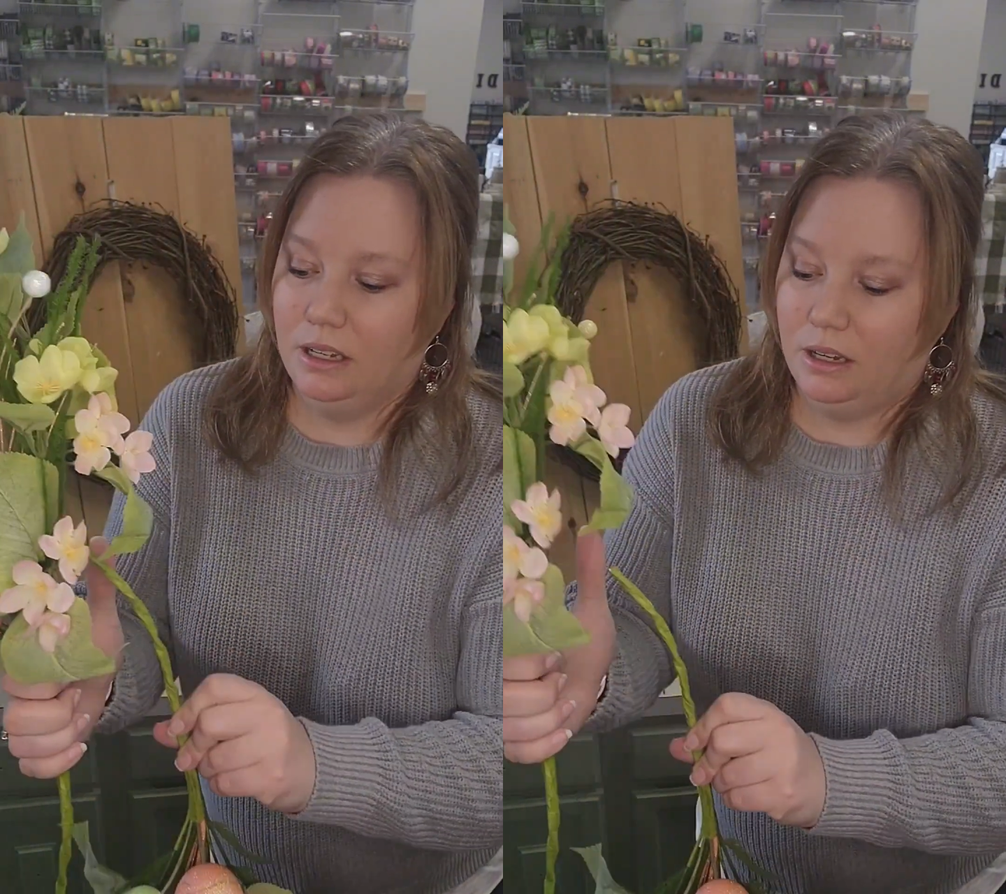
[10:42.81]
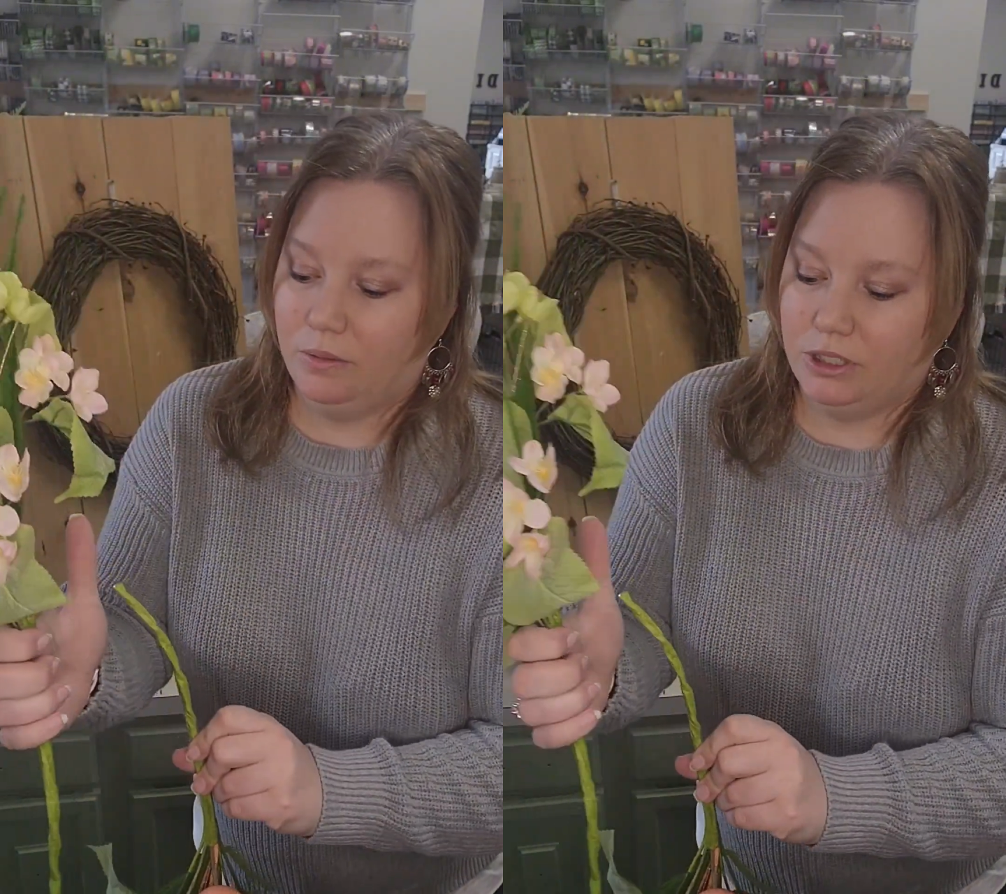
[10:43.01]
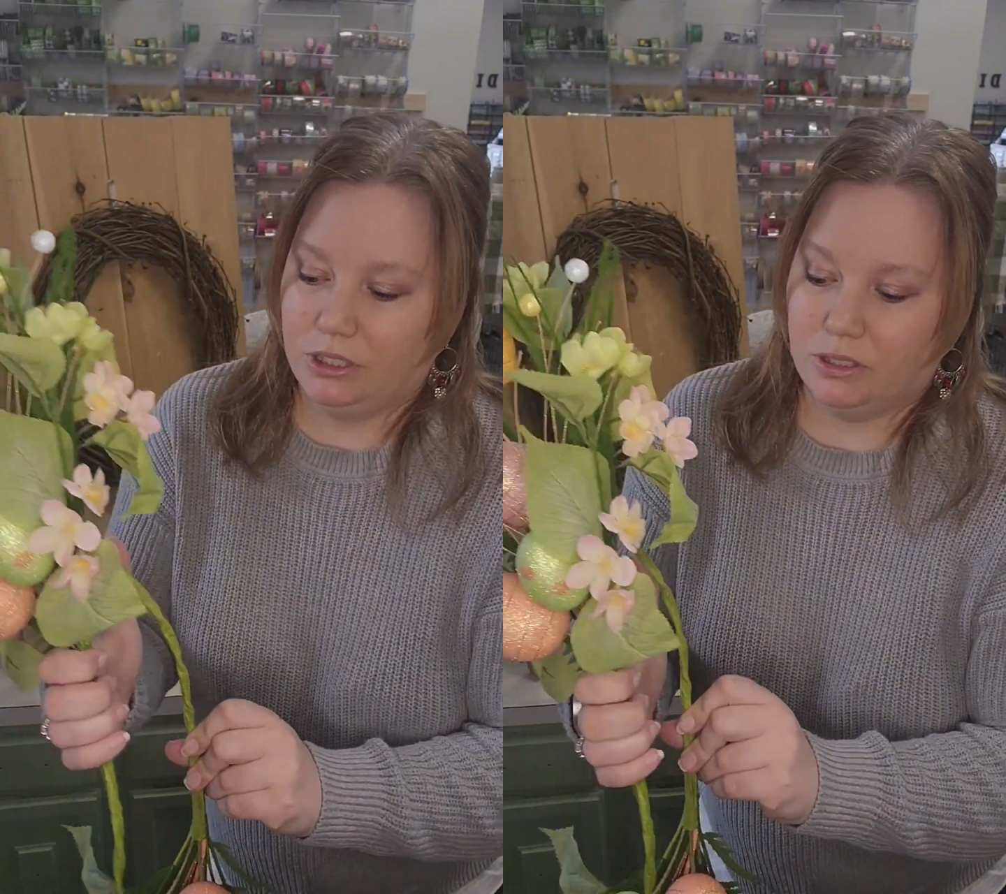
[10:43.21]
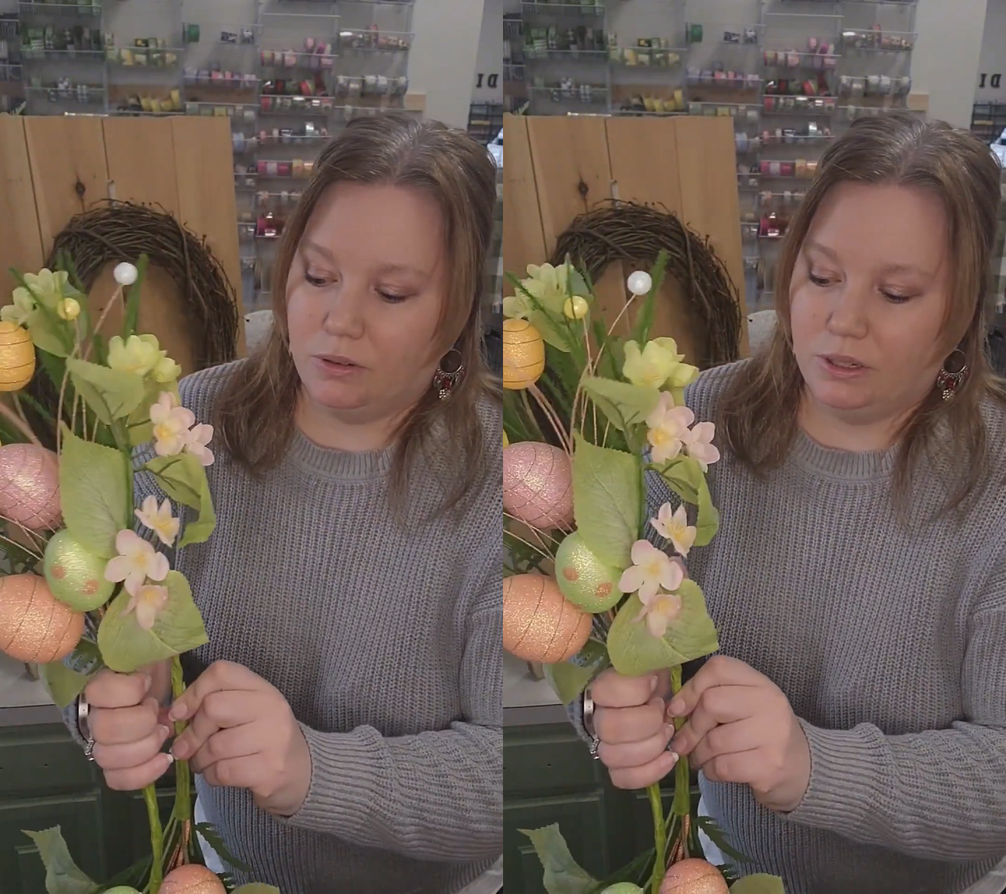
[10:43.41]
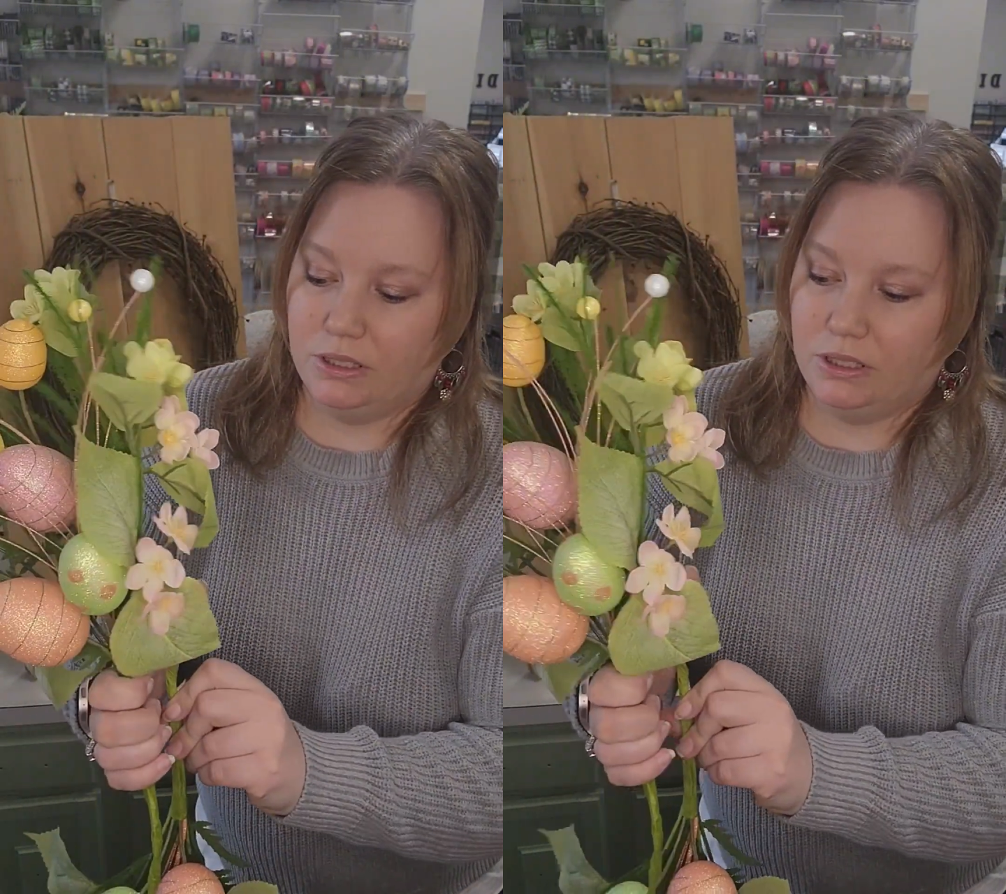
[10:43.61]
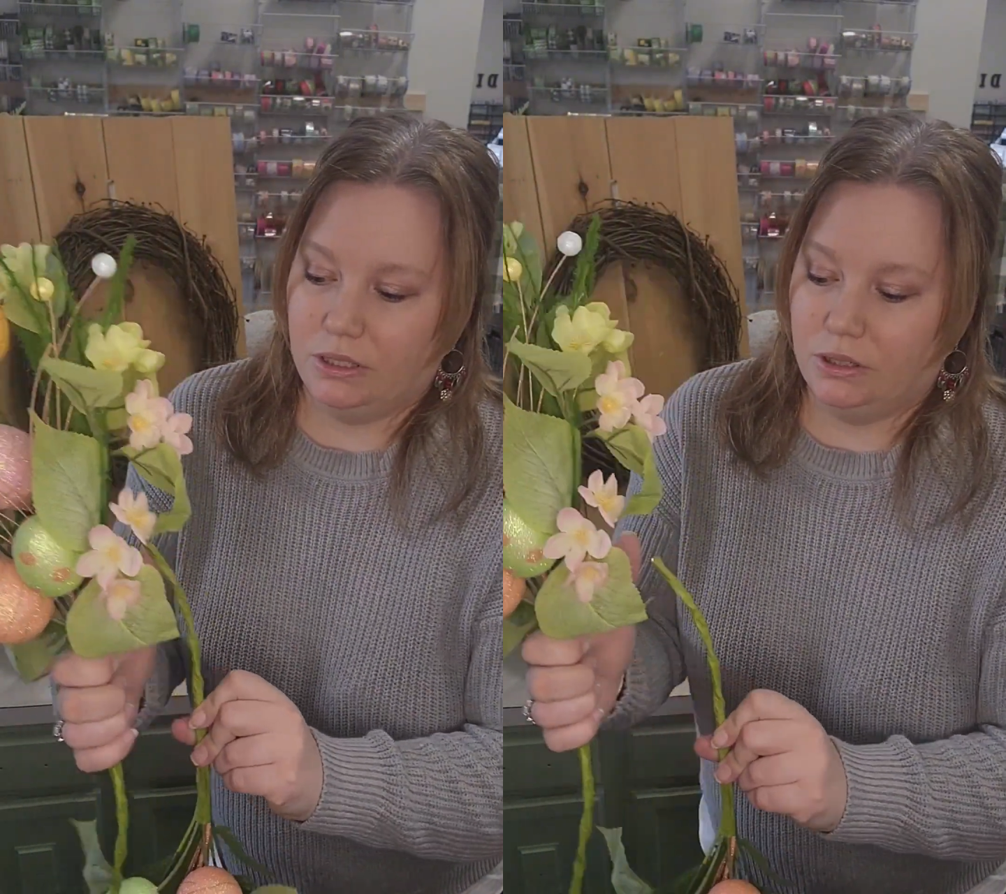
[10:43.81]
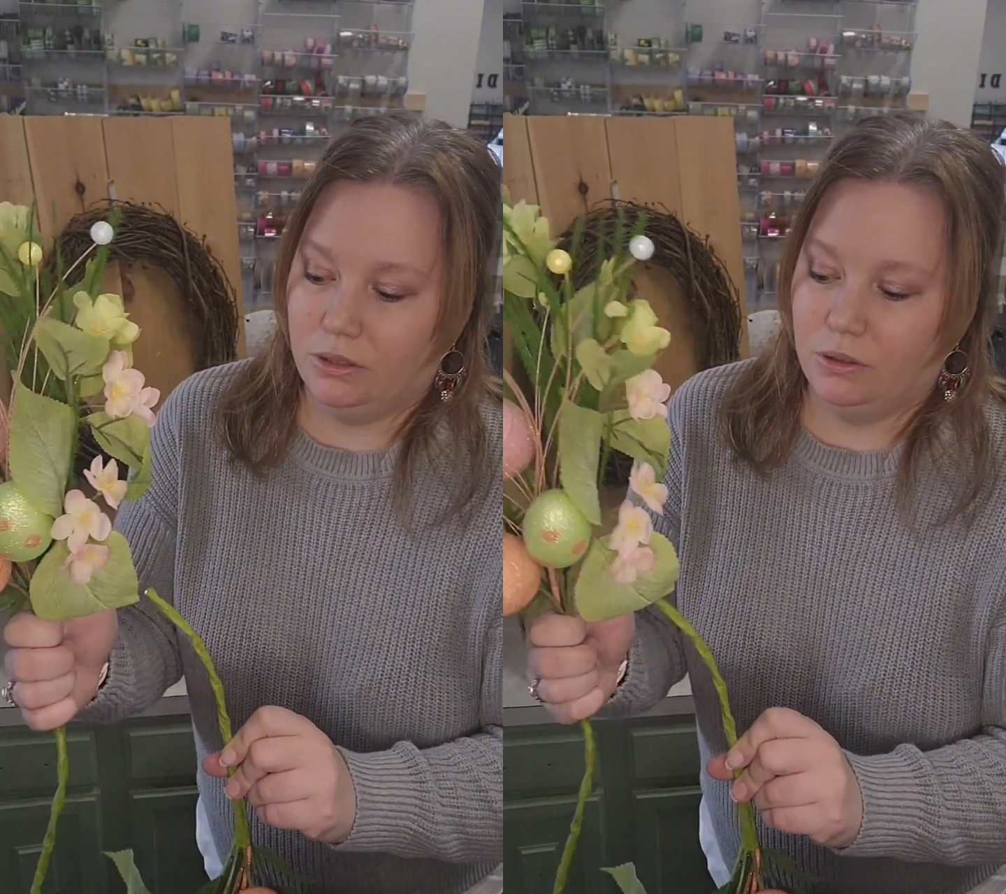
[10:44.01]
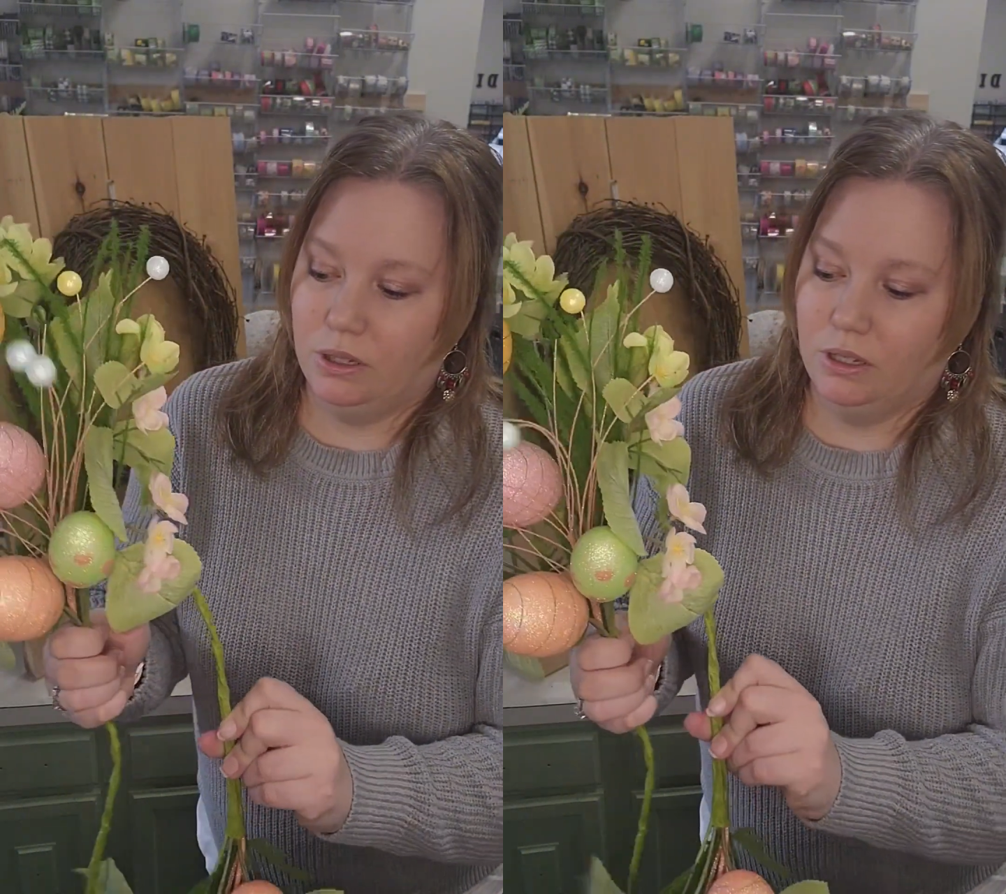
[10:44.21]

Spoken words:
and we're just going to